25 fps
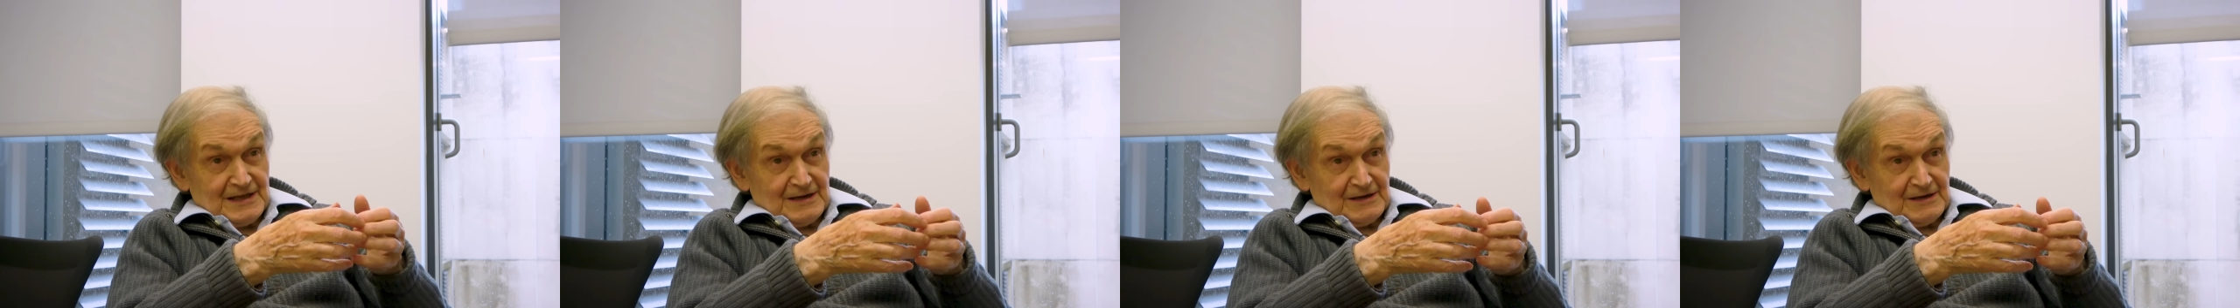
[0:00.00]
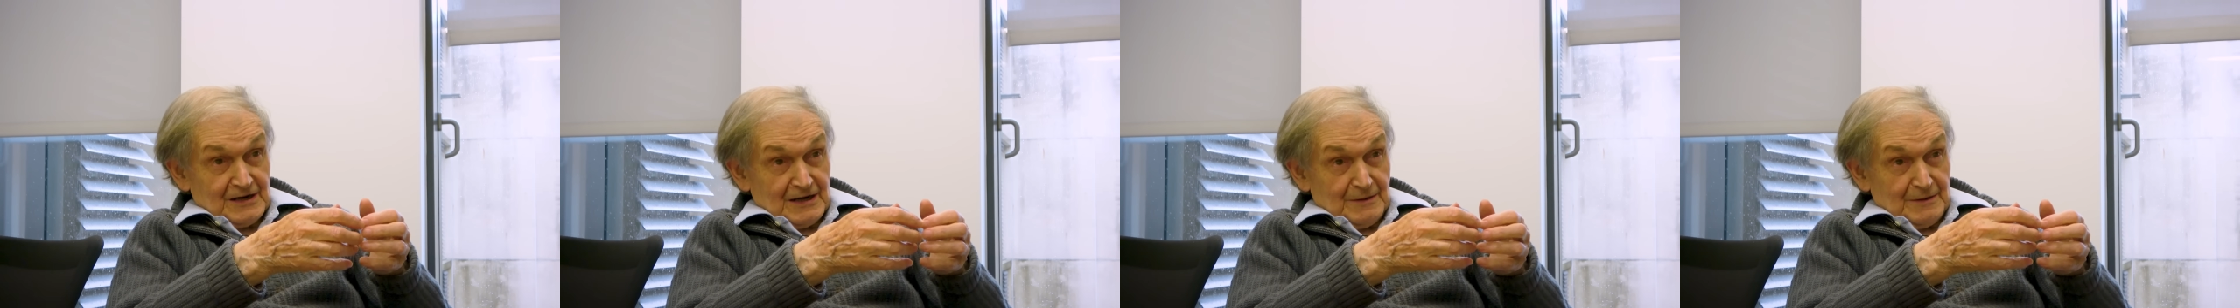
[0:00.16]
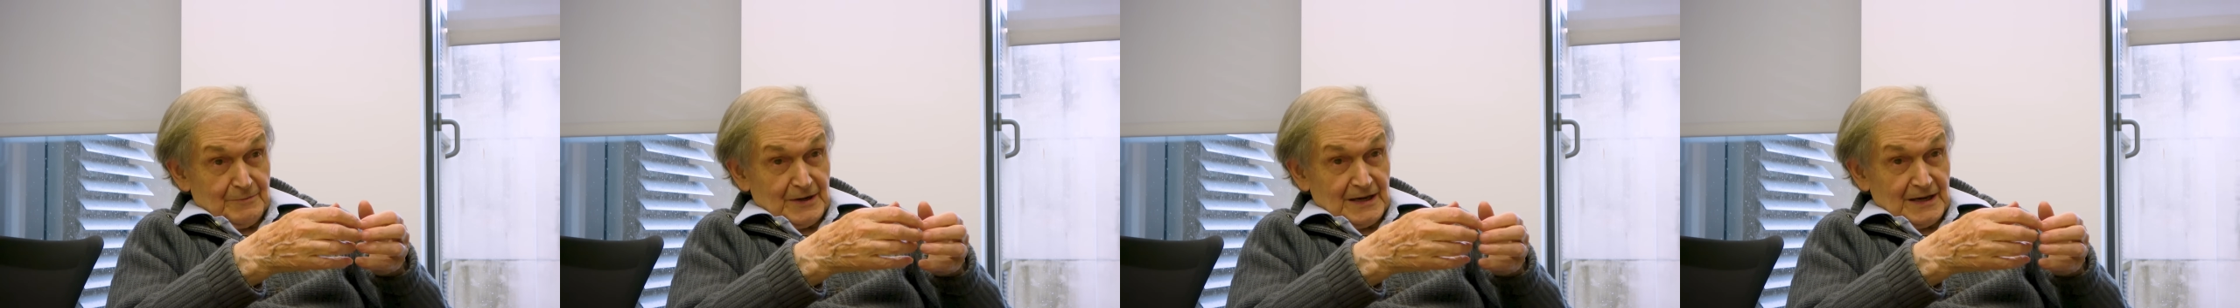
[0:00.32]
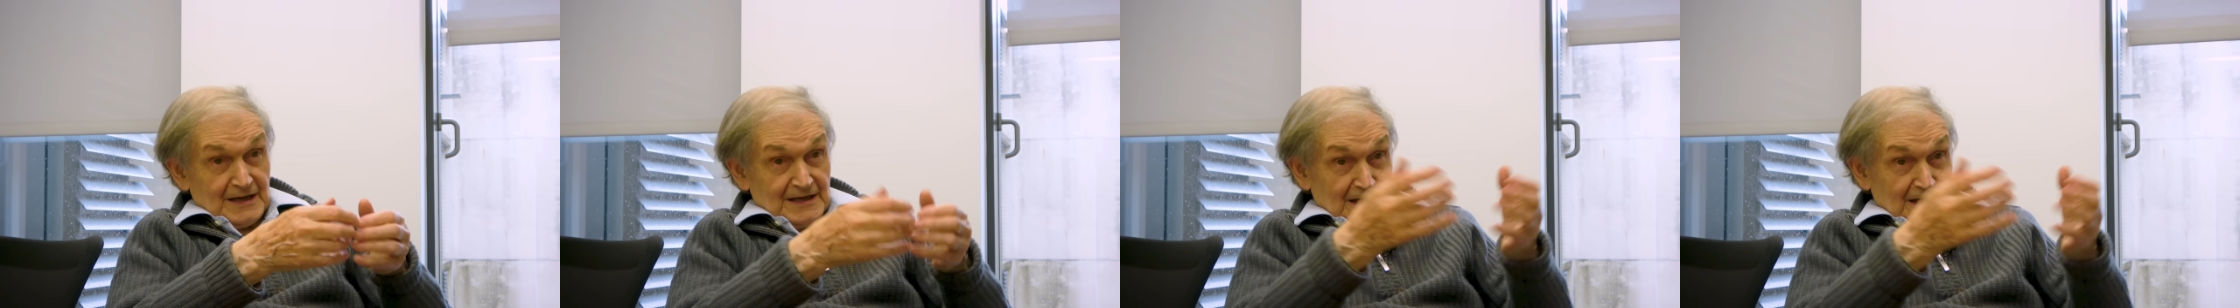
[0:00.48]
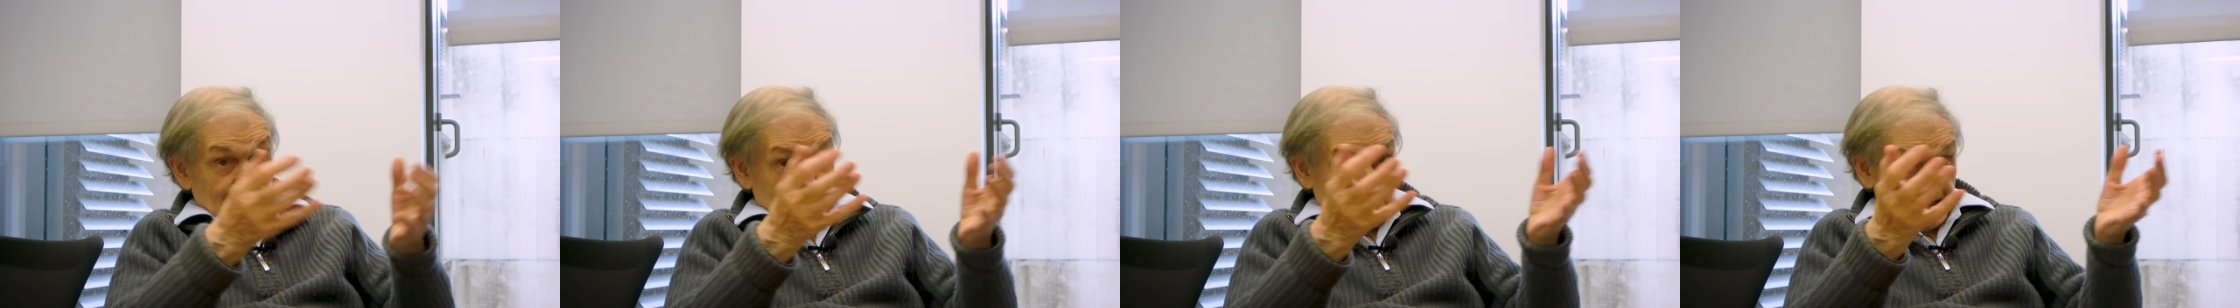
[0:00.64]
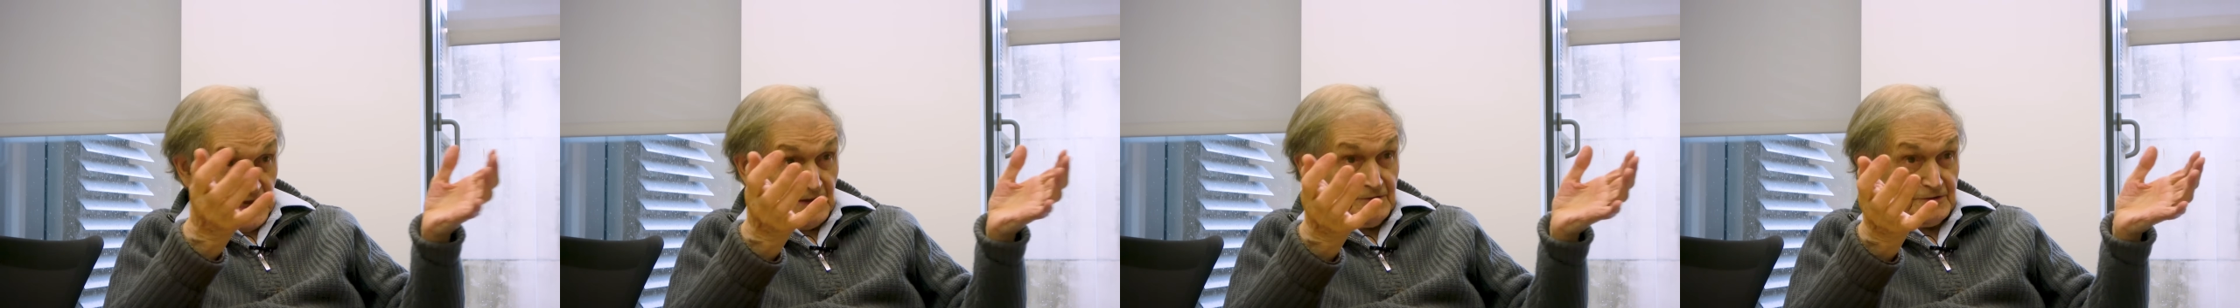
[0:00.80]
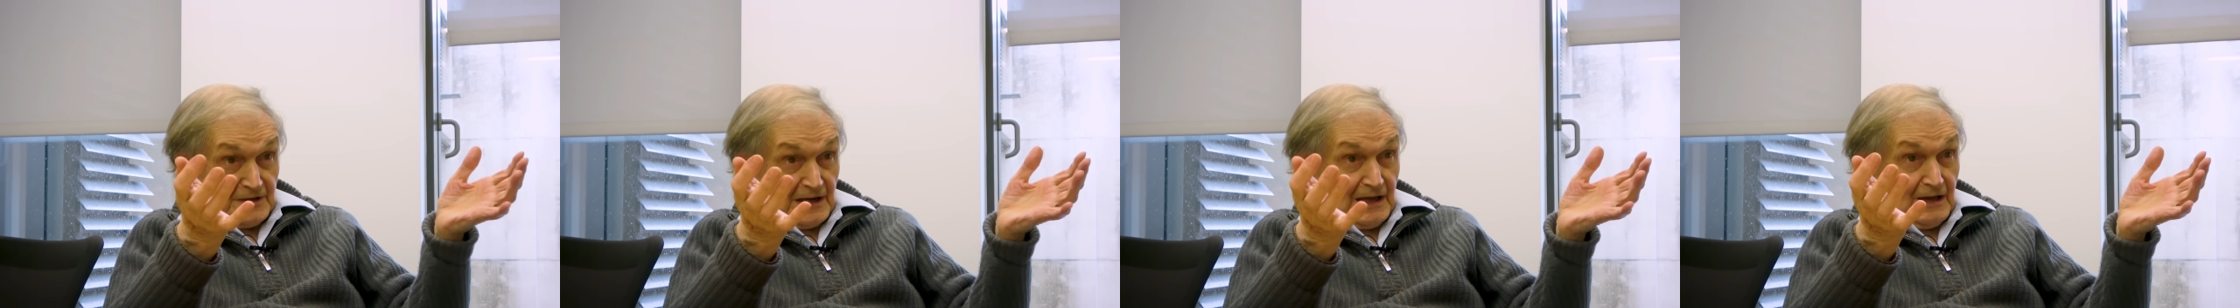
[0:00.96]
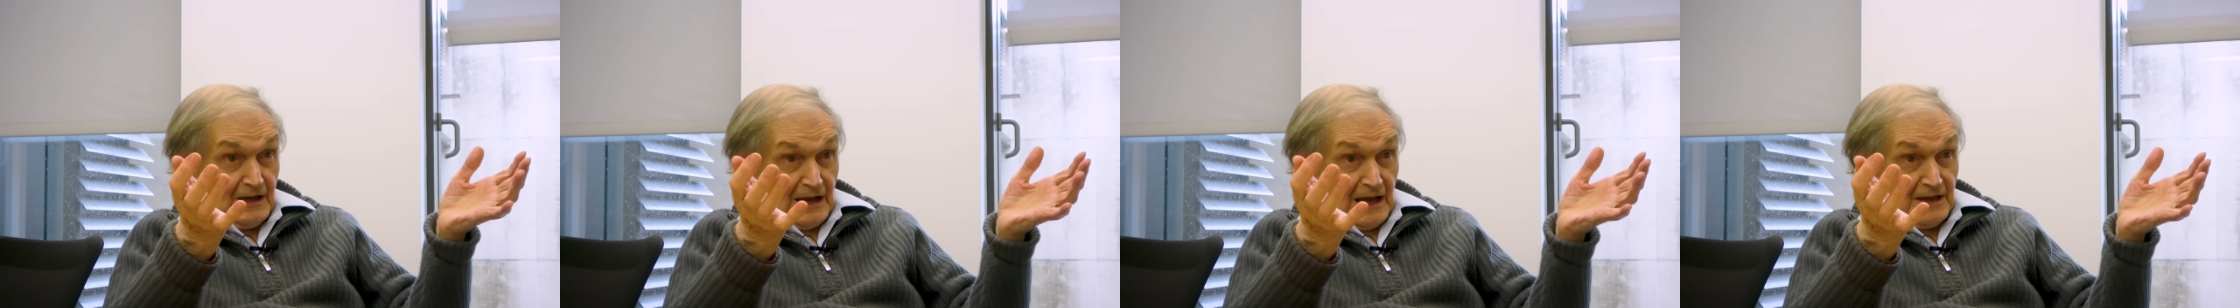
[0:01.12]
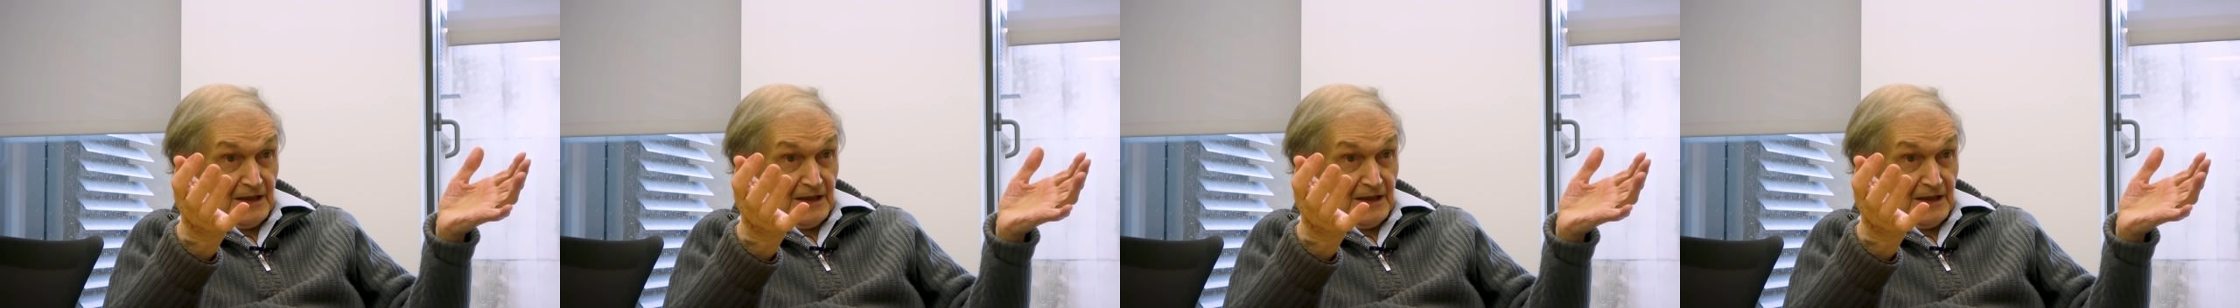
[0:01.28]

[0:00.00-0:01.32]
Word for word: They're going to bring it out. It's out now.